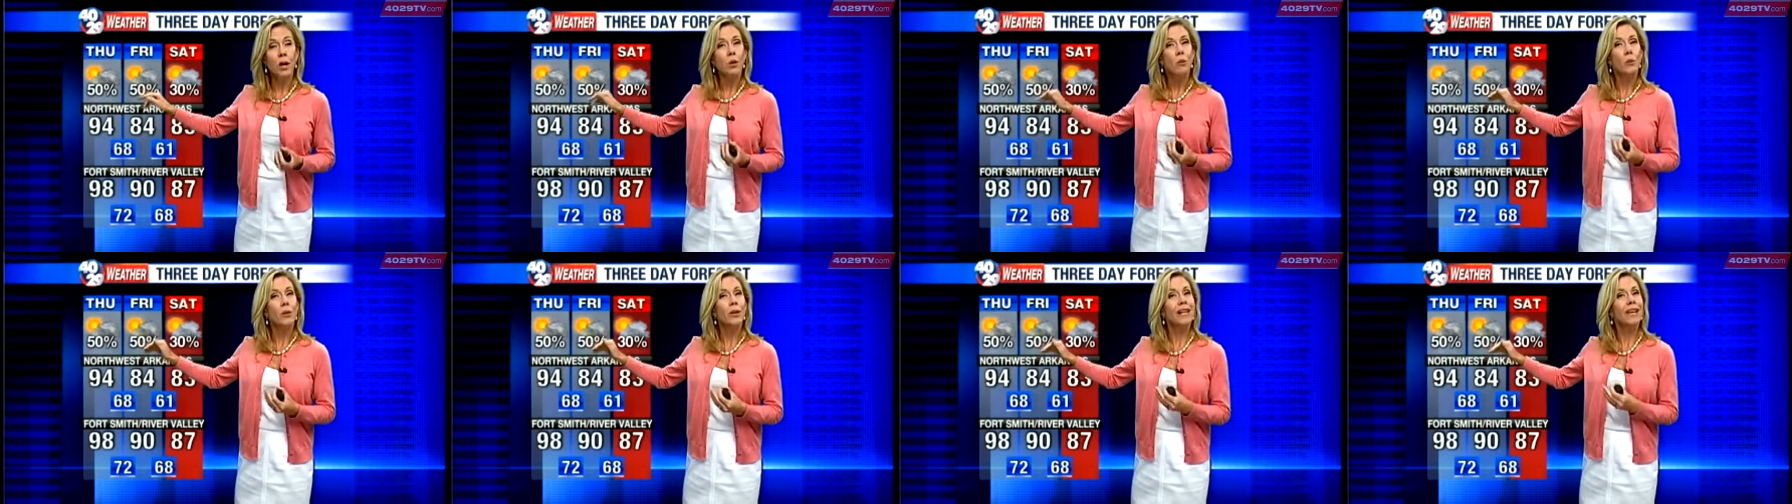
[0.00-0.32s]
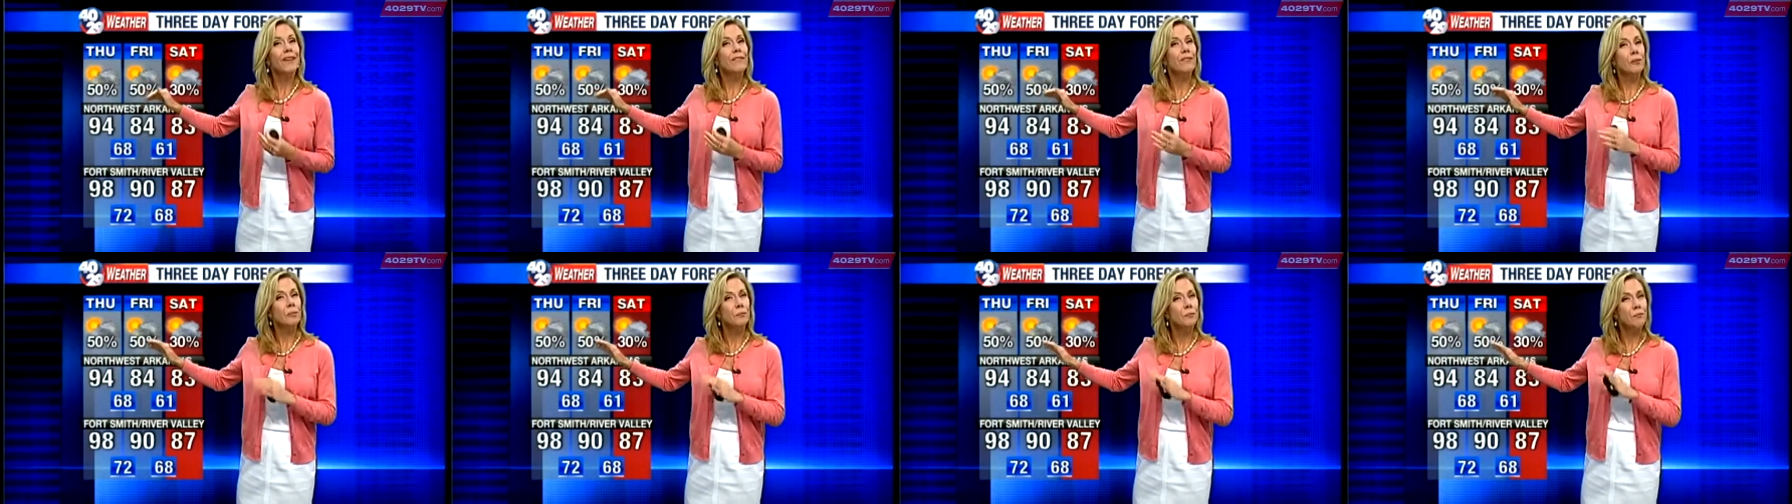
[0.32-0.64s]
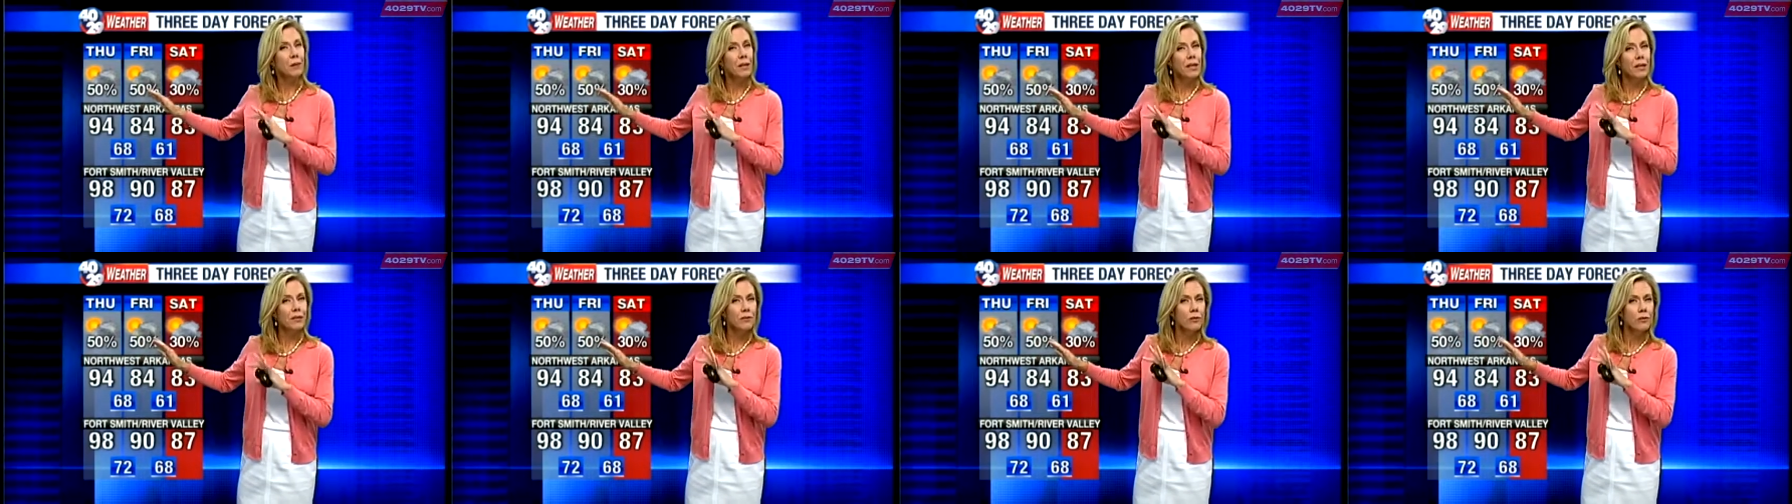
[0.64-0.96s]
We'll have a
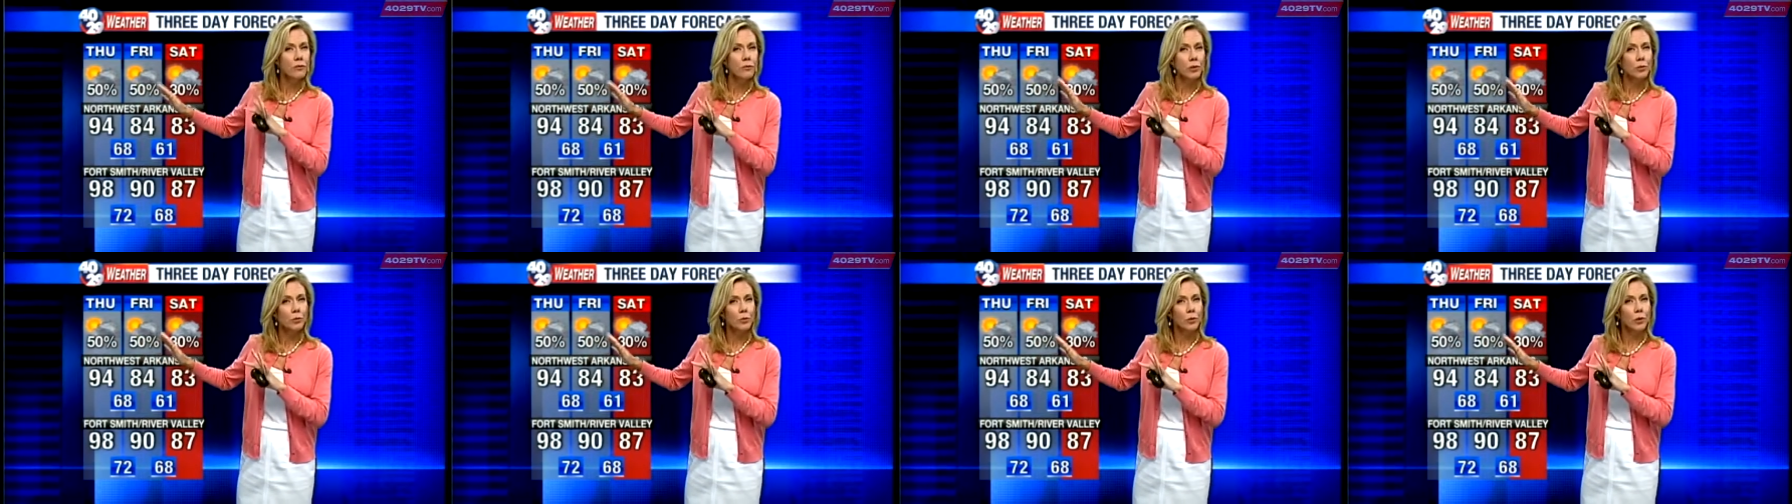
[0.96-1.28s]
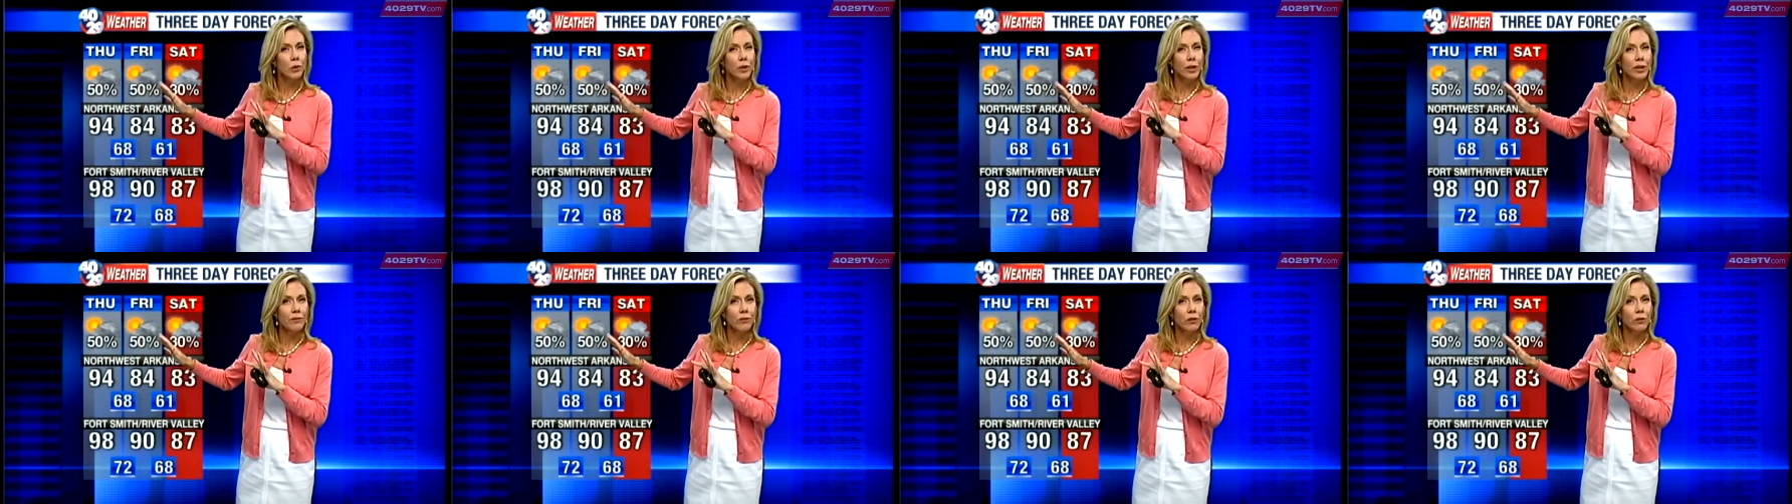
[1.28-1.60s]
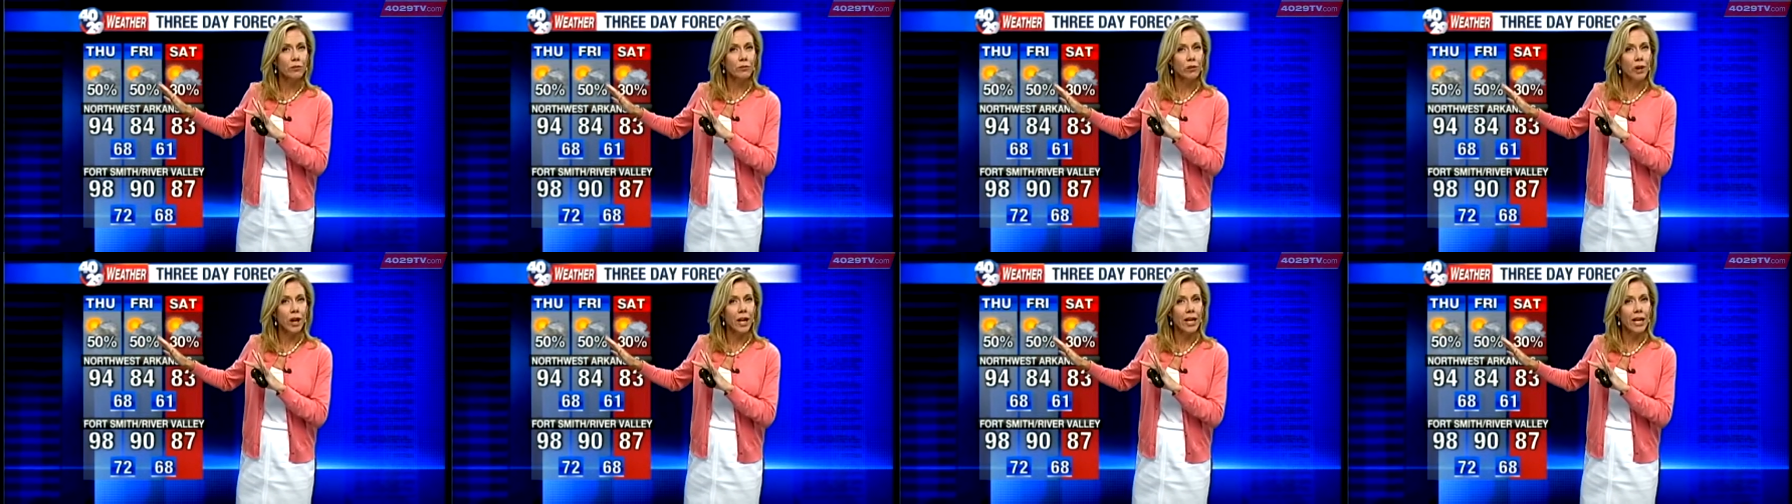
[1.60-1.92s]
bit of a reprieve on
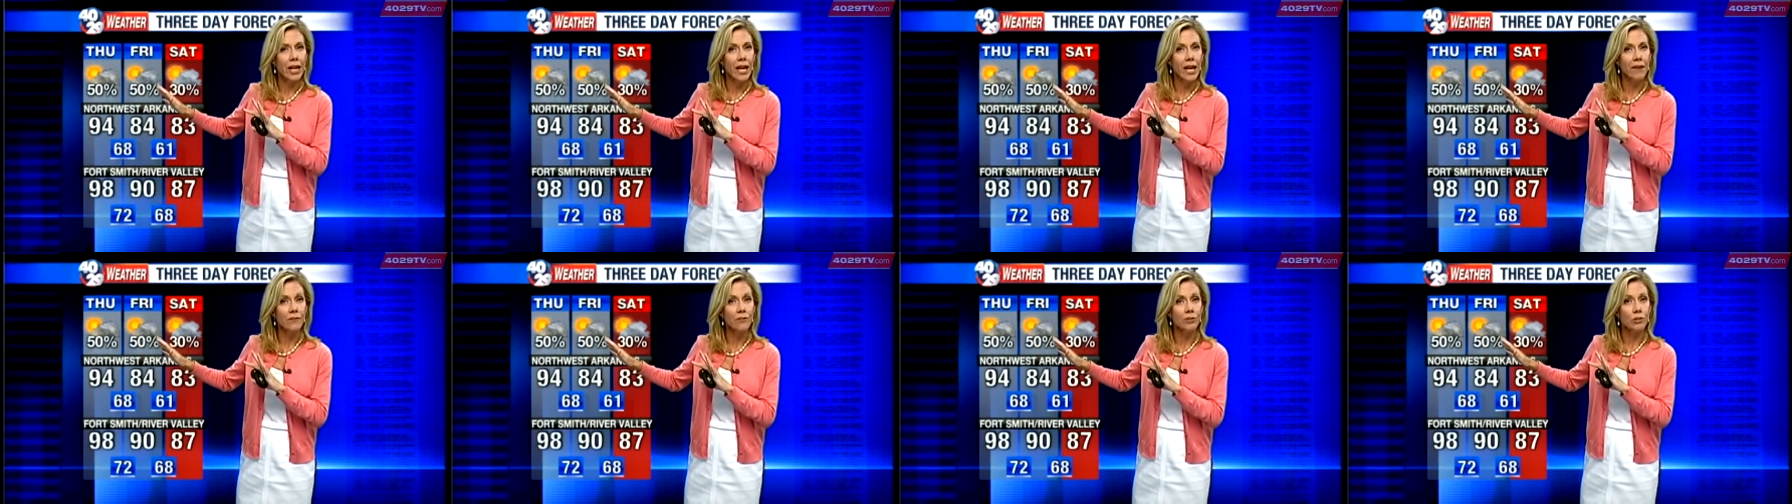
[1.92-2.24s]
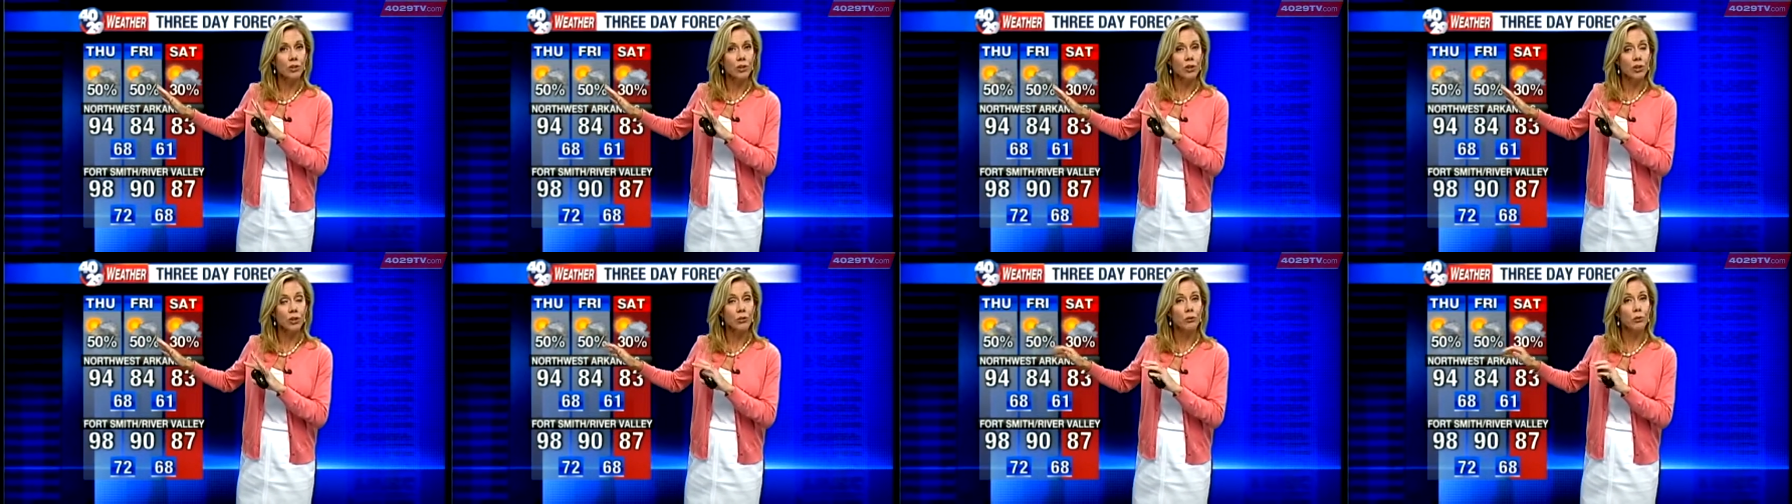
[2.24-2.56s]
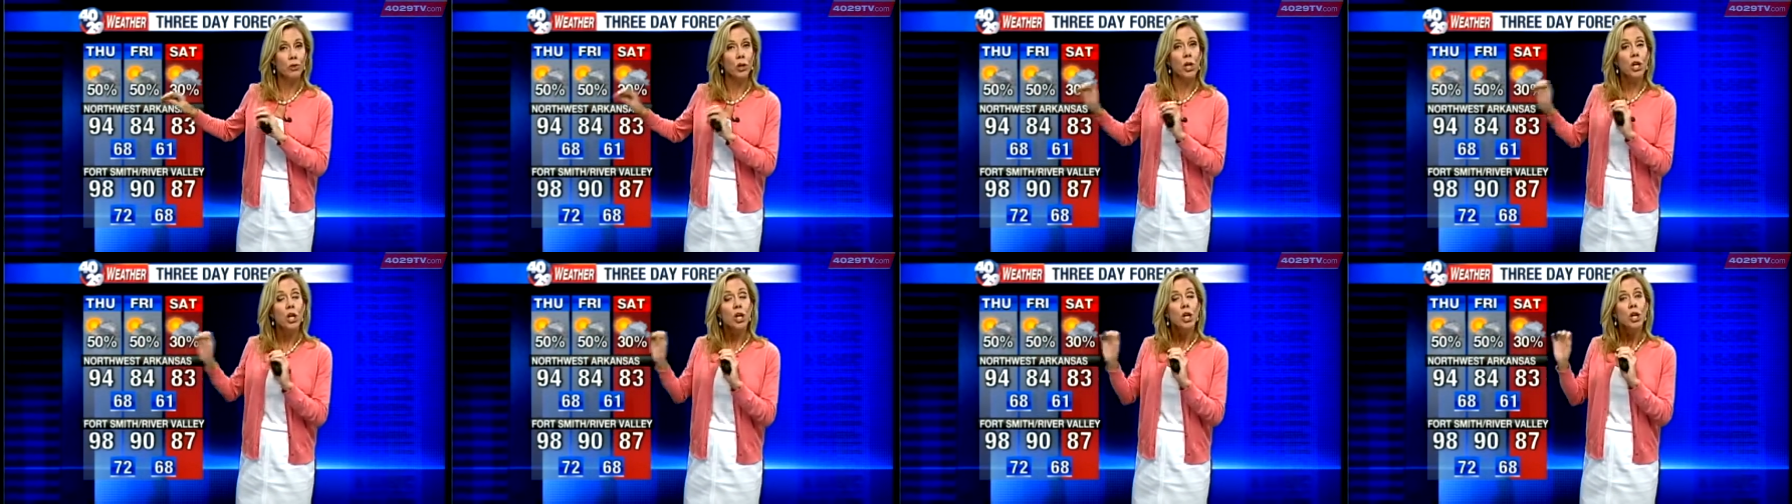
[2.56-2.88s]
Friday afternoon,